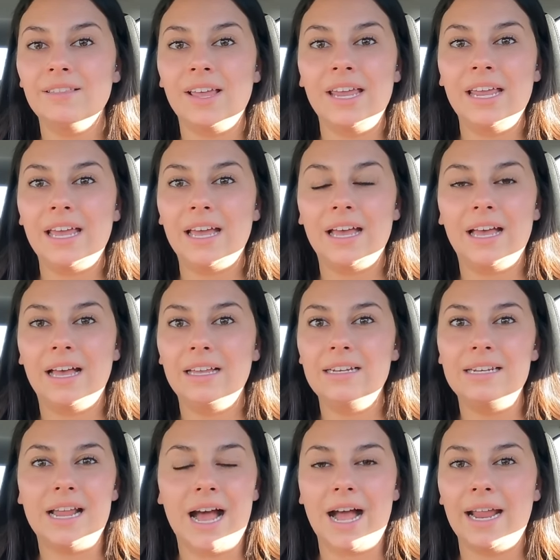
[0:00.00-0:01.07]
like a
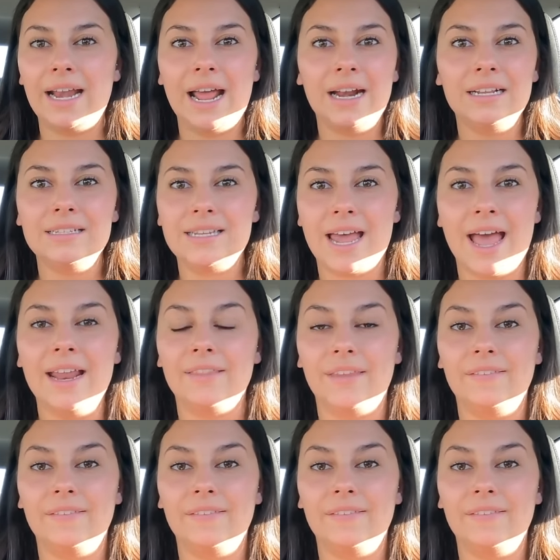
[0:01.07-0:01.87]
9 out of 10.